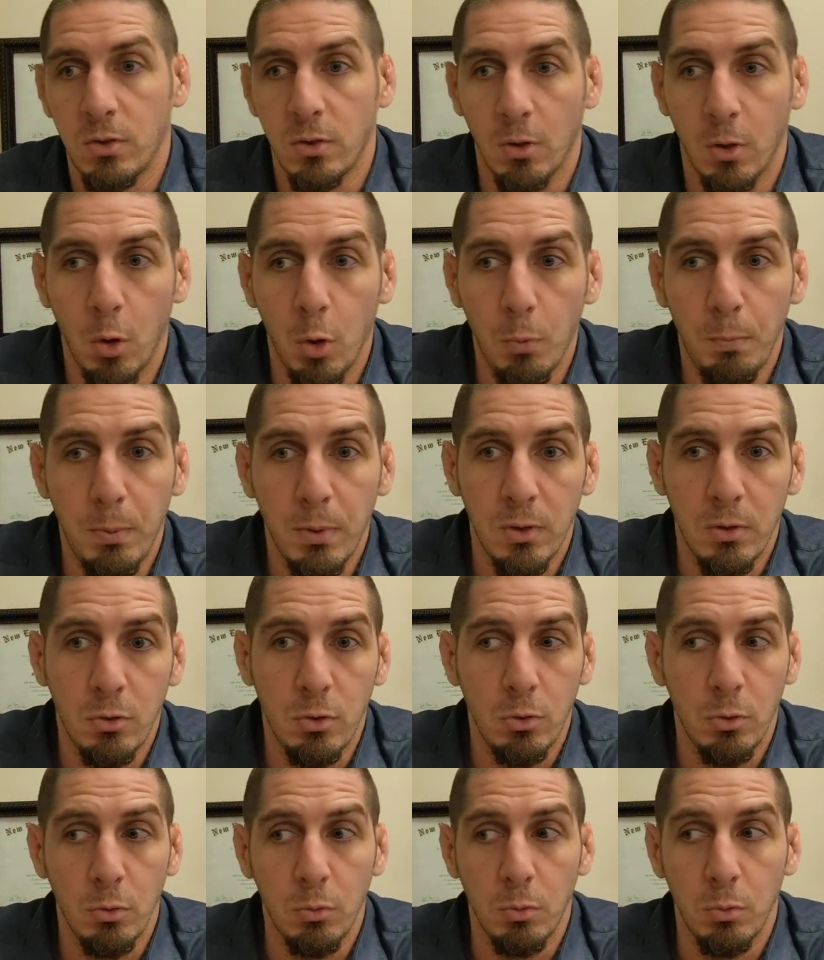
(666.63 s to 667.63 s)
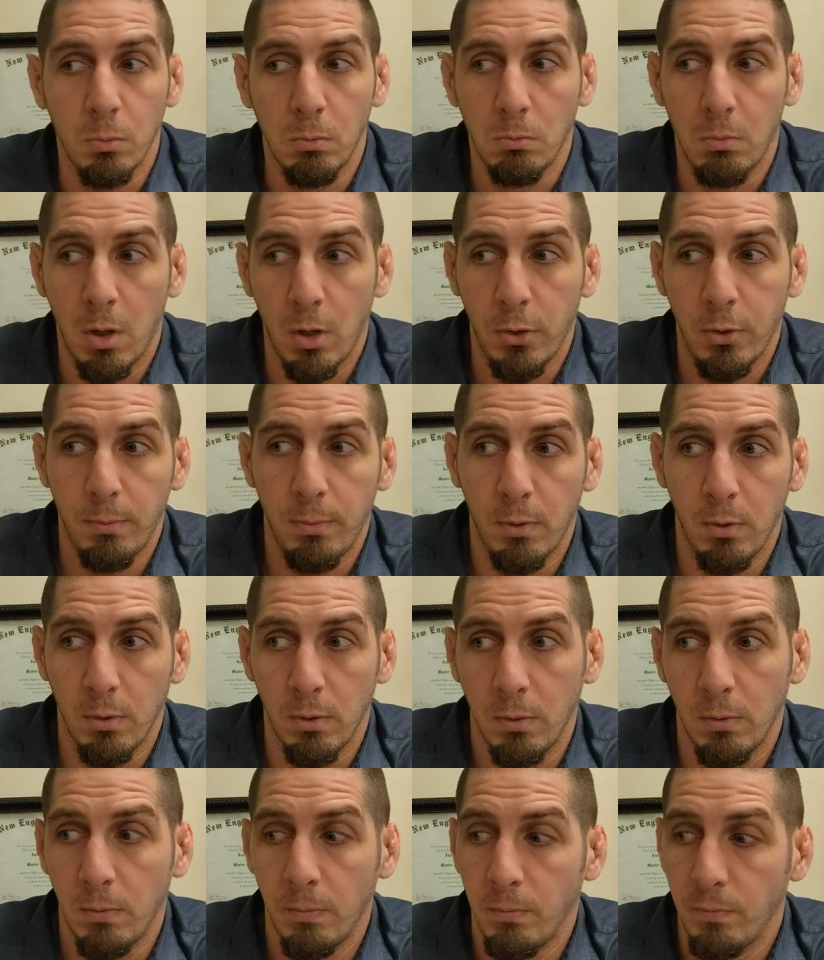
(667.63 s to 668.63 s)
They're open to
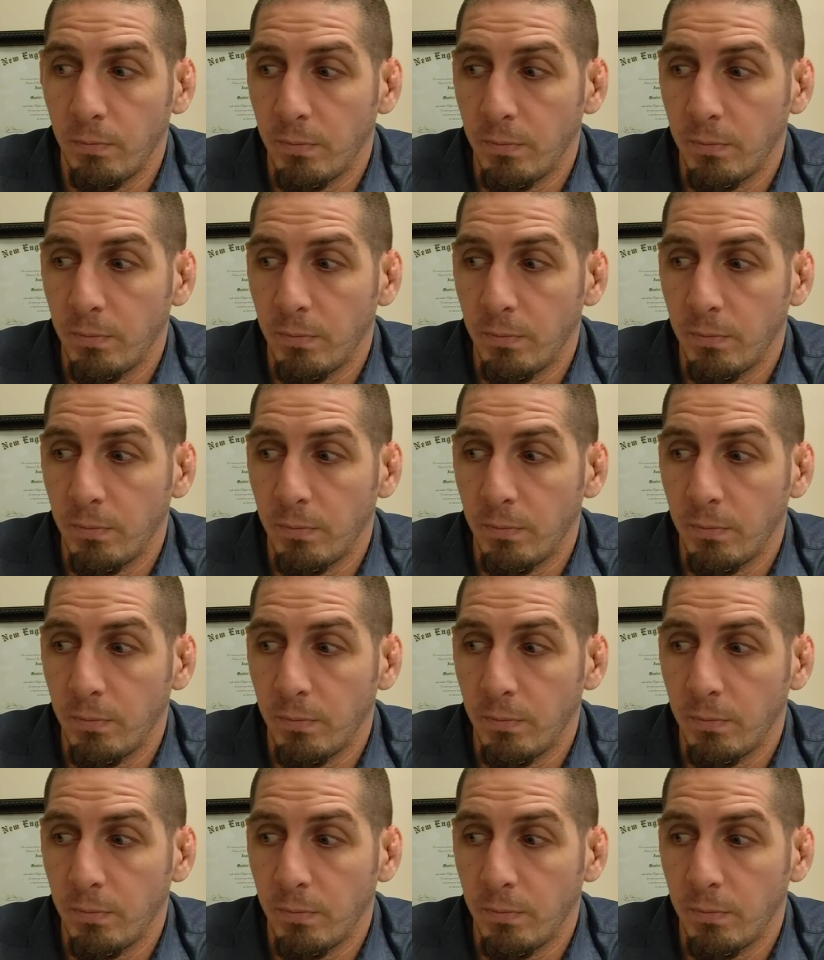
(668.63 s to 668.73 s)
multiple